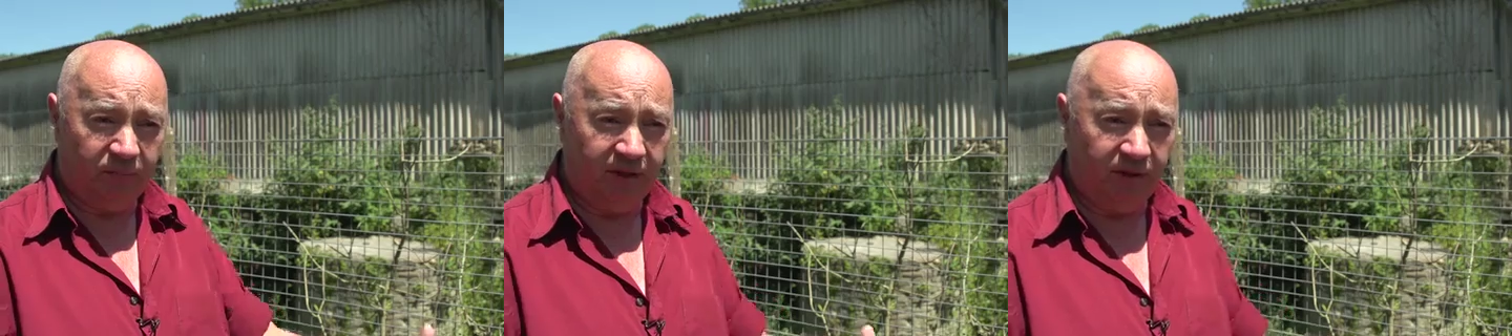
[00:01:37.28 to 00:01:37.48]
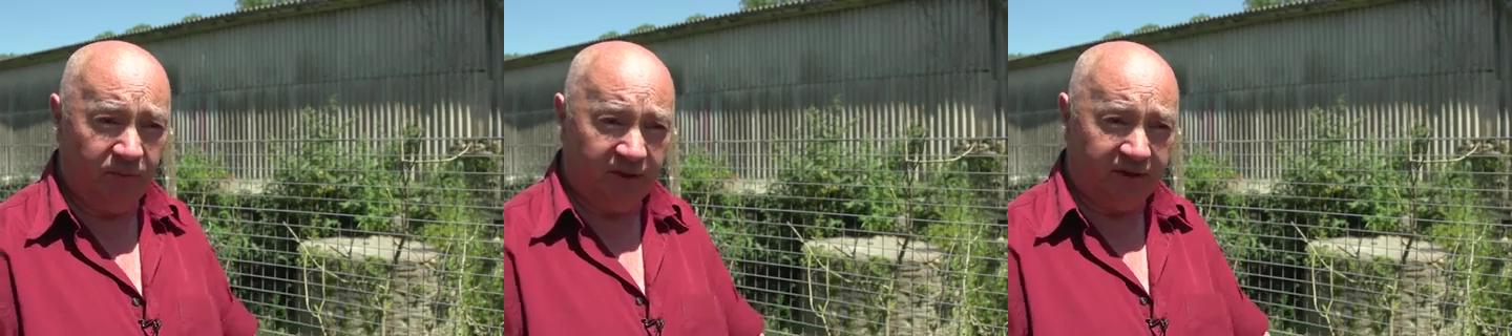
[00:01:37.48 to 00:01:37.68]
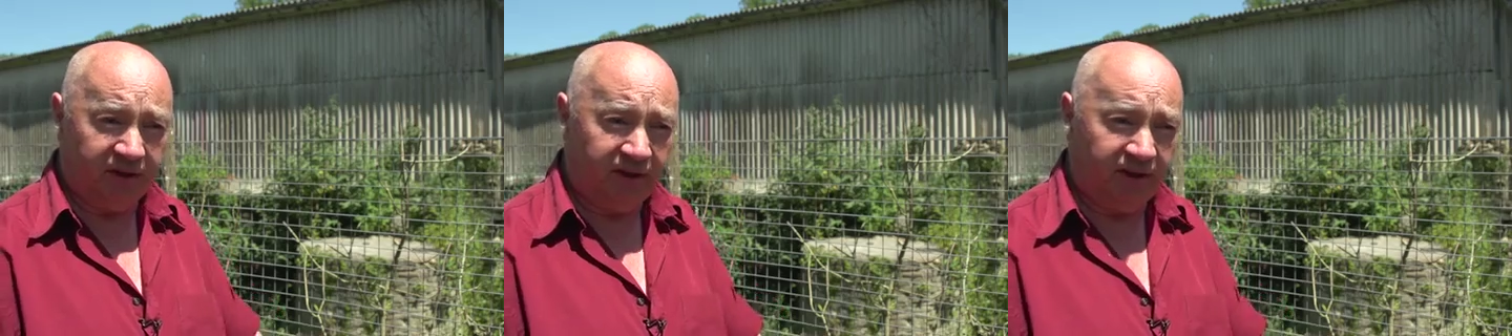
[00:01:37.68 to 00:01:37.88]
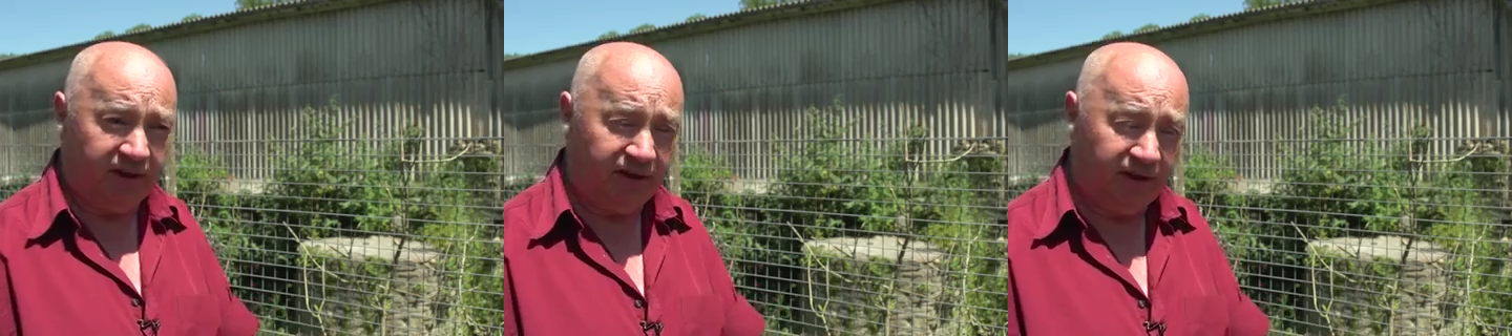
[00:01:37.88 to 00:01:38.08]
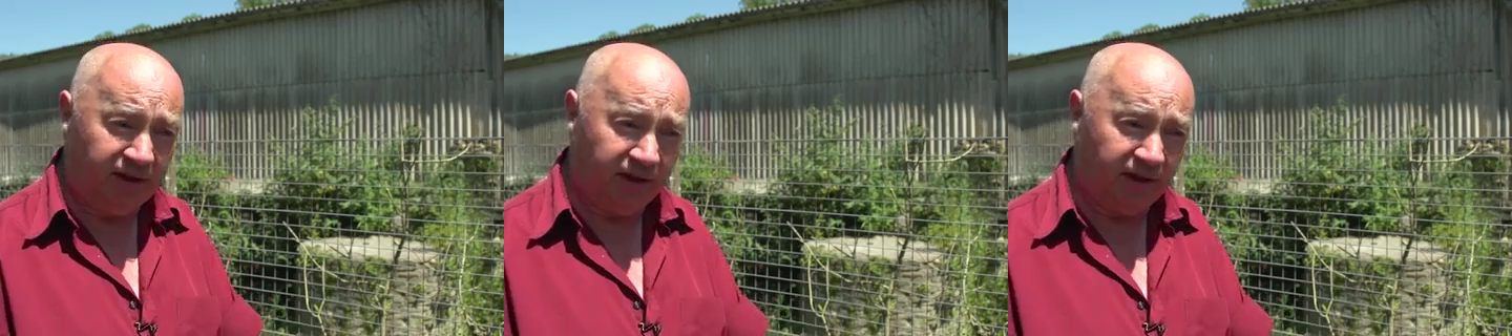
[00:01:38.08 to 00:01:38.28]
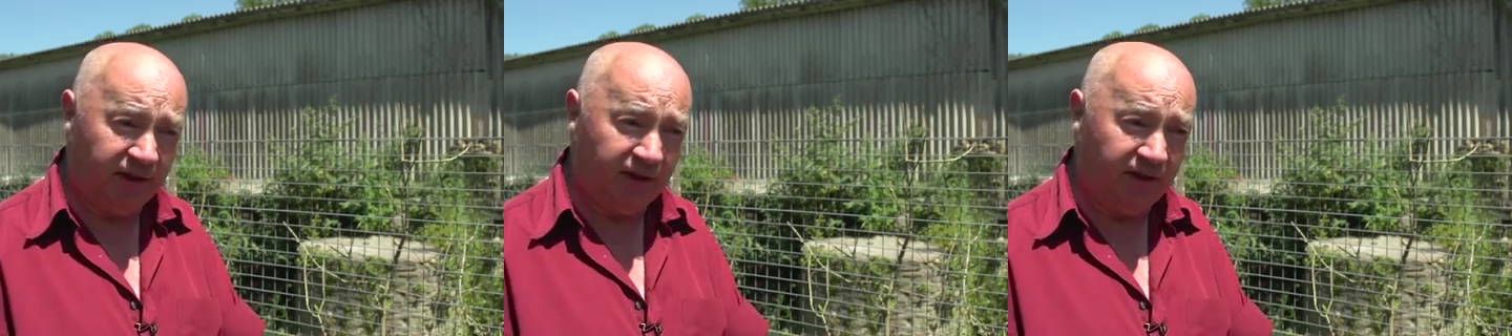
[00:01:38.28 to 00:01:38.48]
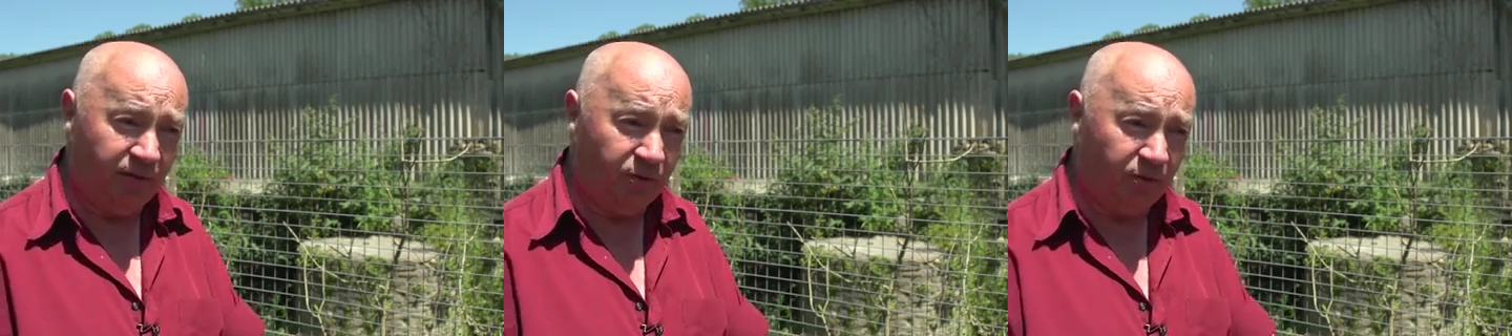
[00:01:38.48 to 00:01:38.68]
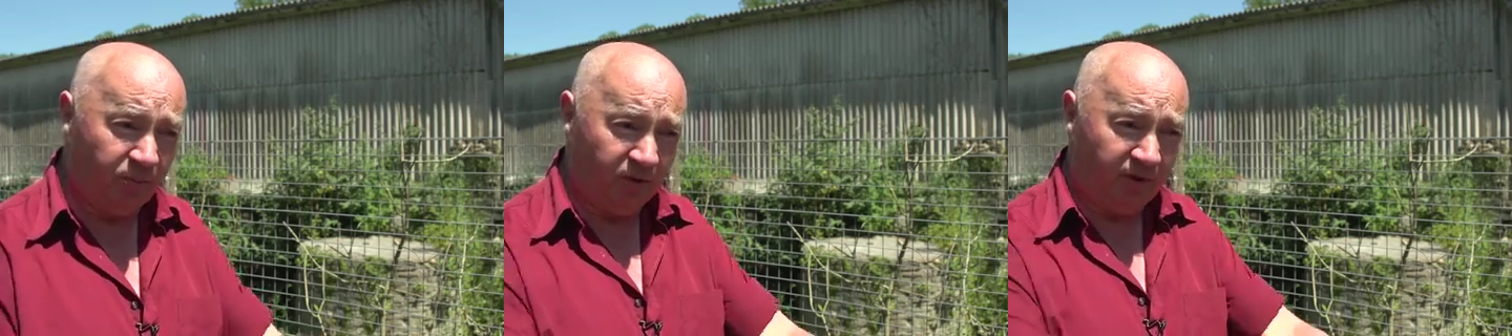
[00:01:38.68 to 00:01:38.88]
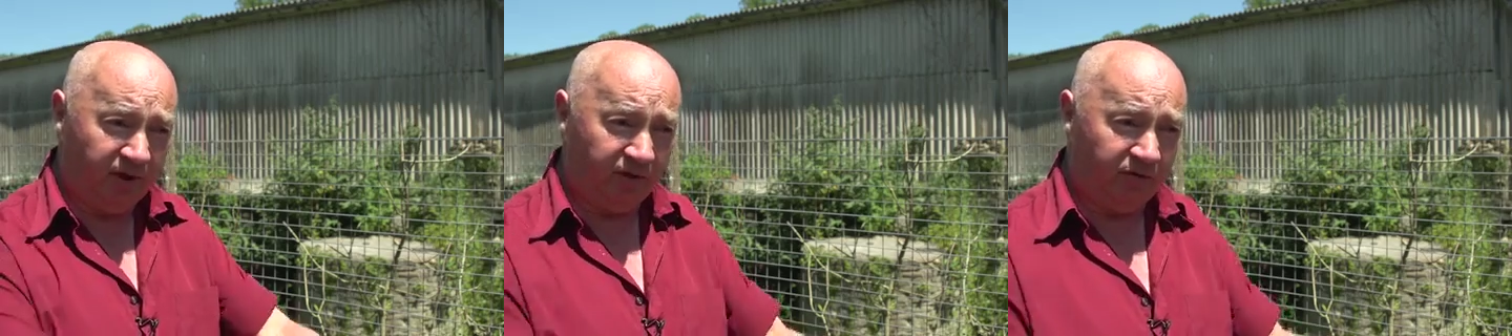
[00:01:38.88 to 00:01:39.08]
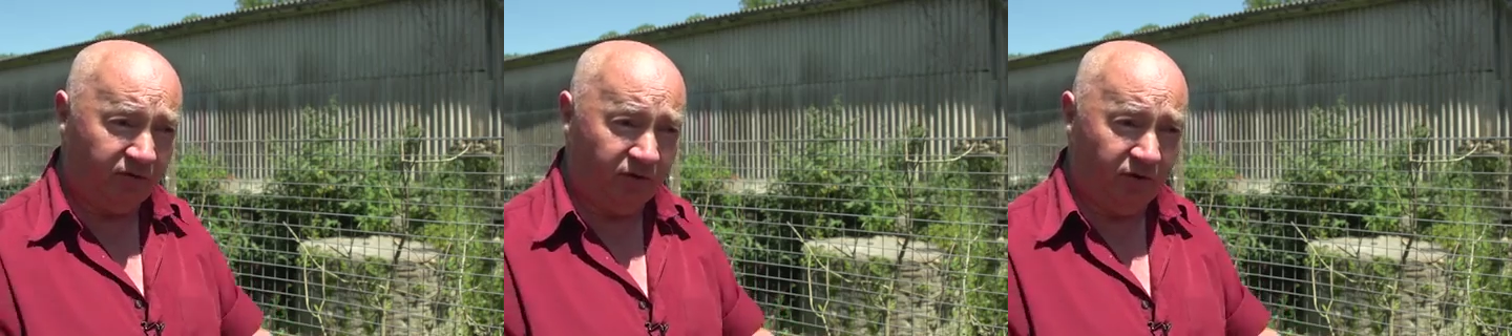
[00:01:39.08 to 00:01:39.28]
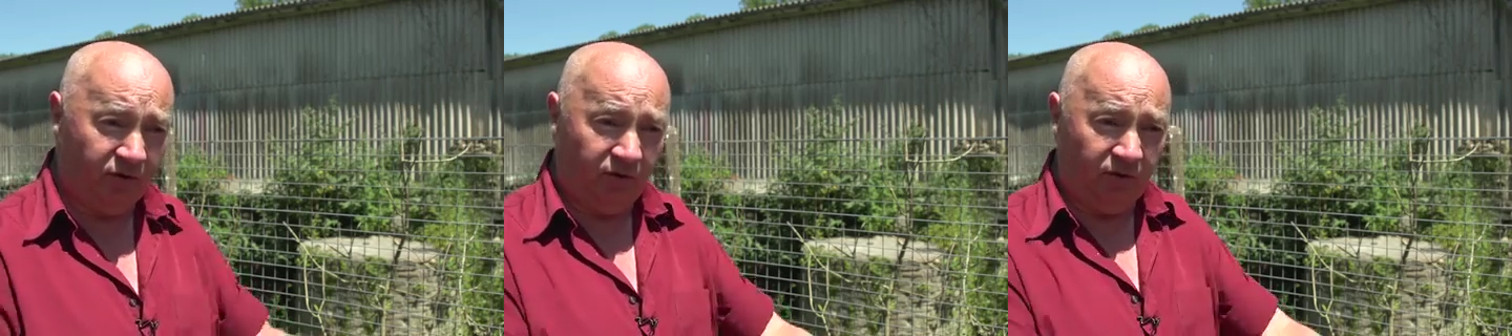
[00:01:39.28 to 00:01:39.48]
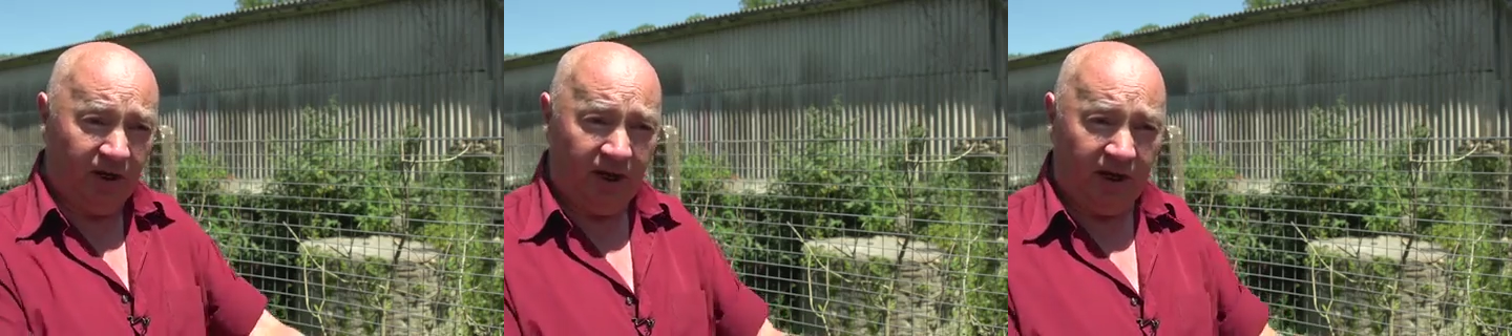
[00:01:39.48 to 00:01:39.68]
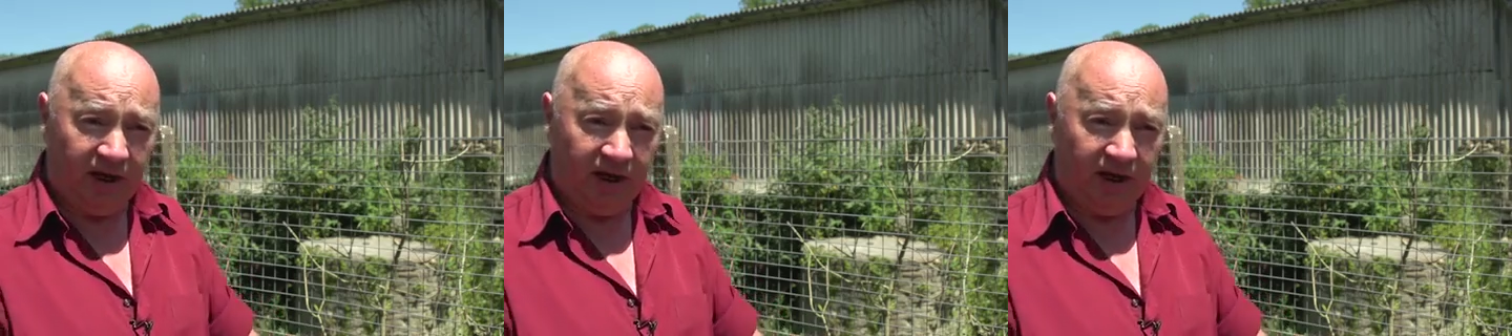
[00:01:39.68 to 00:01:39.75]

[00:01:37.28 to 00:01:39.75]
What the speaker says: a big machine and they would put it through,